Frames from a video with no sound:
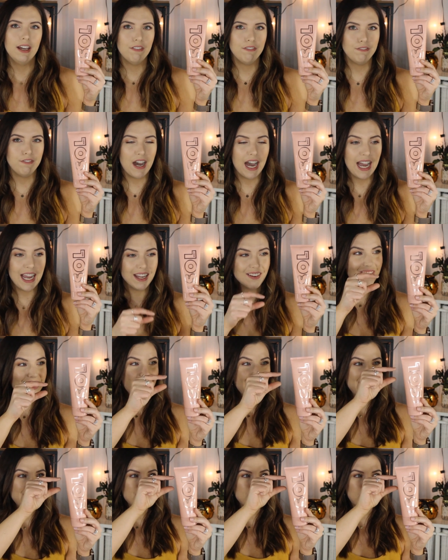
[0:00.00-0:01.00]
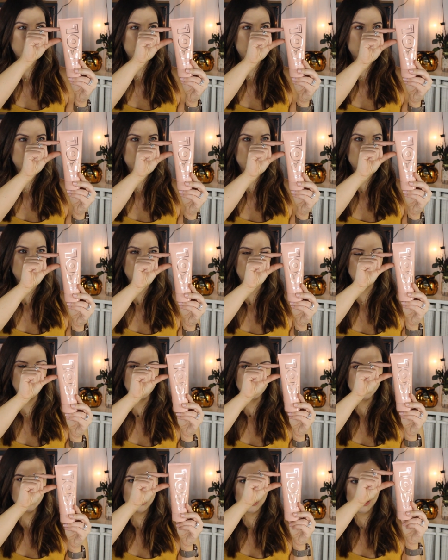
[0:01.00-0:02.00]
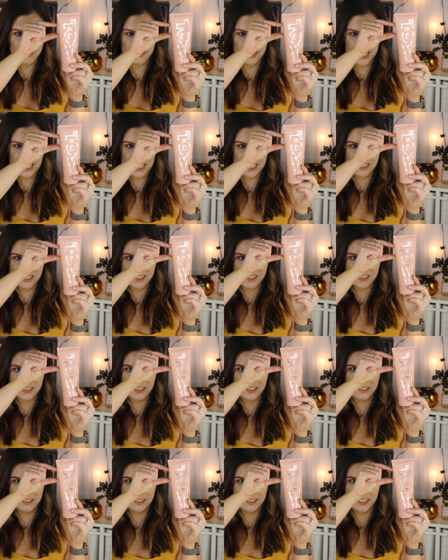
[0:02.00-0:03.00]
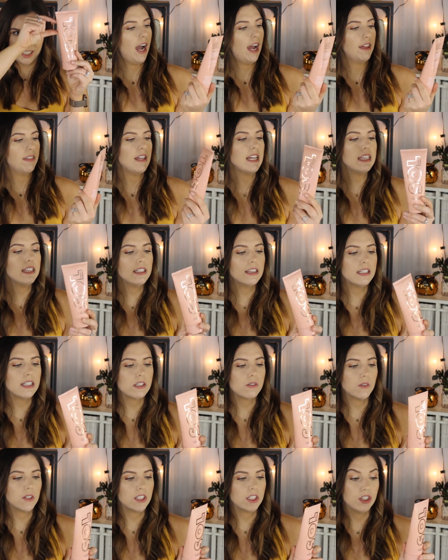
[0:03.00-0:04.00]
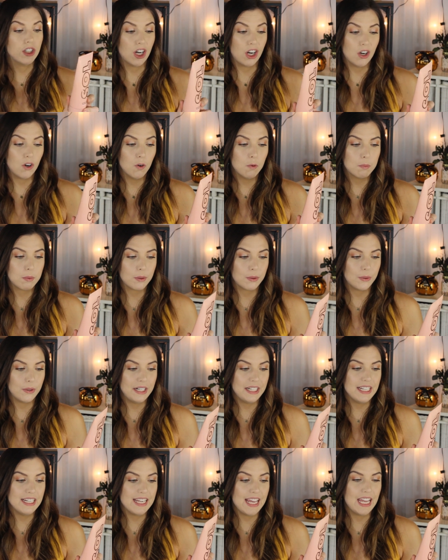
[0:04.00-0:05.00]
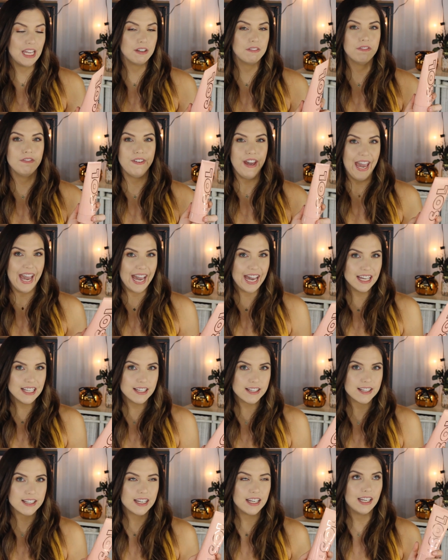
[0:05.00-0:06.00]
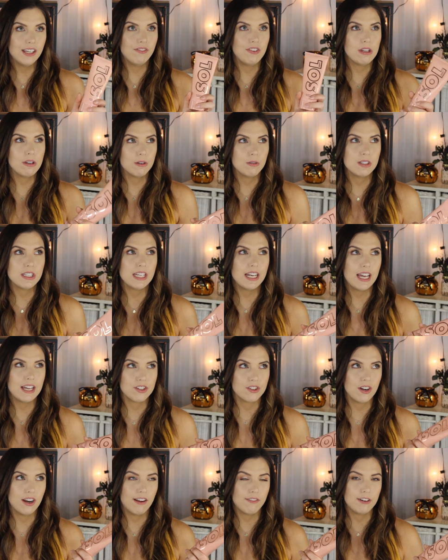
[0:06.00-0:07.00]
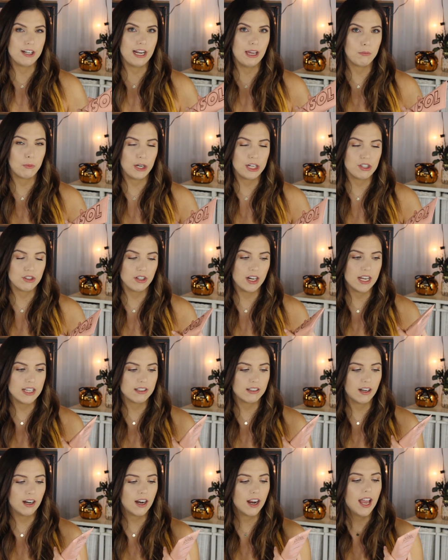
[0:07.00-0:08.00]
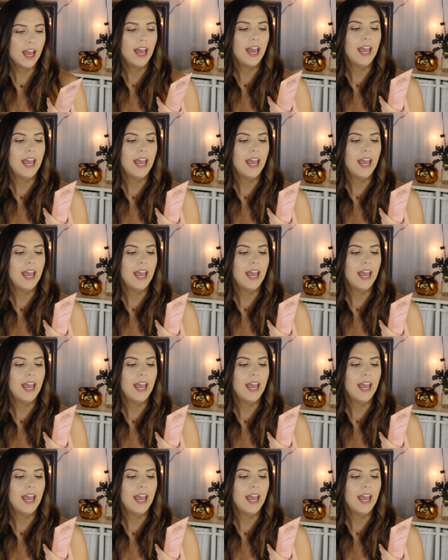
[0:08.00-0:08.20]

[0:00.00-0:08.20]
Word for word: five days worth of this. I think that this would go pretty dang fast if you use it as your everyday moisturizer.